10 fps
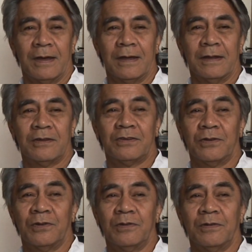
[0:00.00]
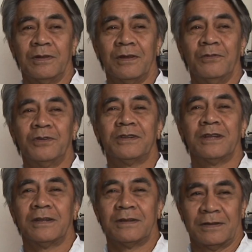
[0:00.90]
And so it
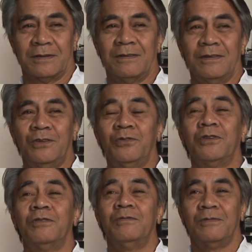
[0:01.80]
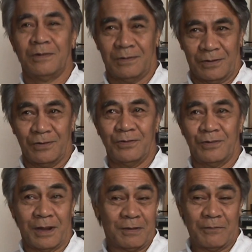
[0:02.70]
was,
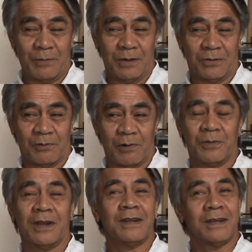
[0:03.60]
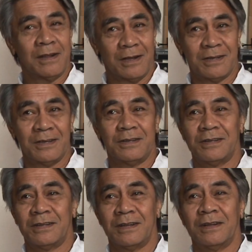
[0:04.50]
they'd give me the script and they'd say, this
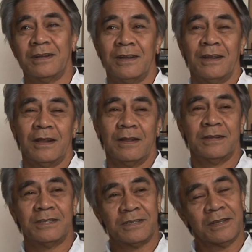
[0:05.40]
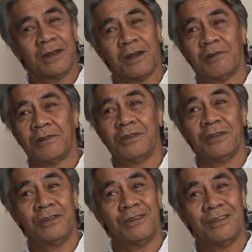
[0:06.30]
is the
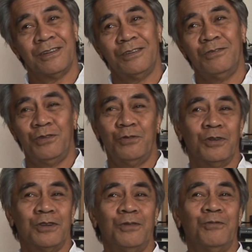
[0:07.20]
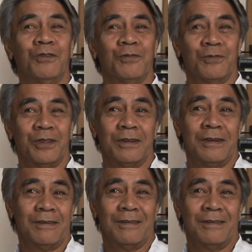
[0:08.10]
character, you do what you want with it.